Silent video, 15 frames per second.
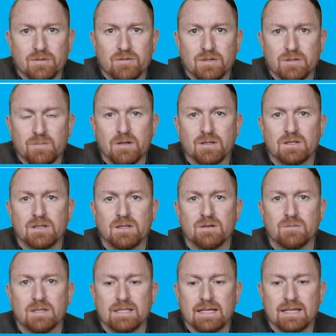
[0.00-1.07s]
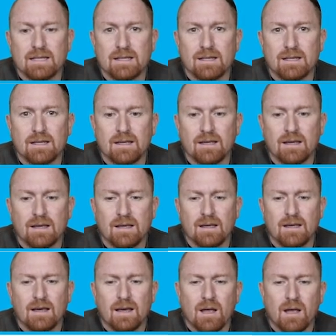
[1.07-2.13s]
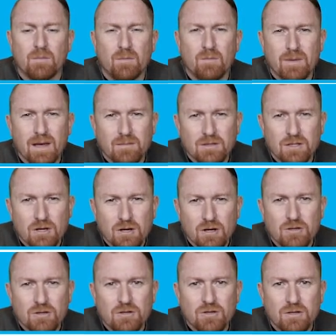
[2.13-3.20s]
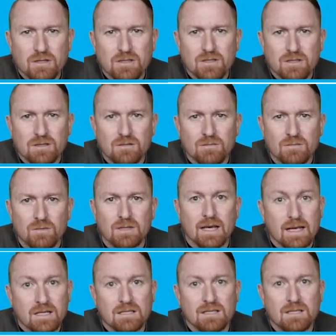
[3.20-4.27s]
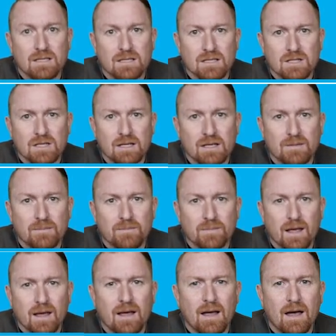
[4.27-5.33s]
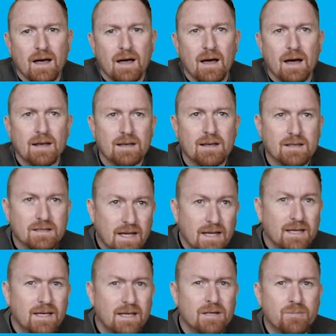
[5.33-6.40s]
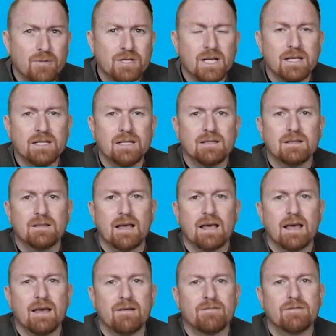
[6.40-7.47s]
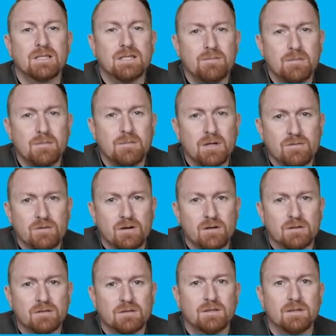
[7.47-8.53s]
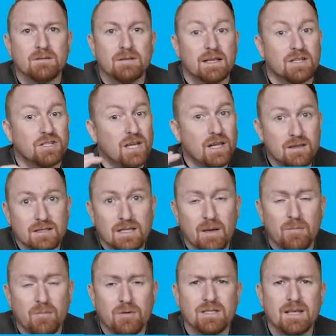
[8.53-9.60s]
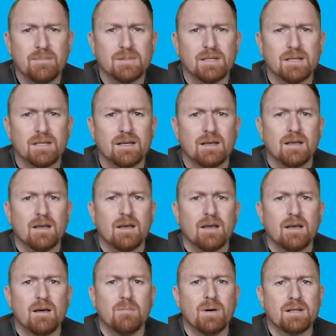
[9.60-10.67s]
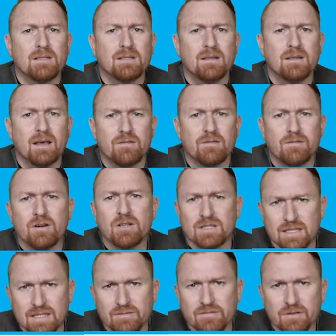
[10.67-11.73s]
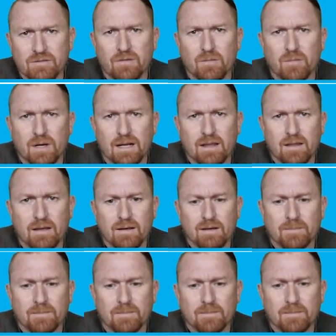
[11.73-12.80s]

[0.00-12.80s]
response that we see. And we will be able to contrast this with HCG. Understanding and appreciating that they have similar roles, they share the same receptor, but they are vastly different from one another.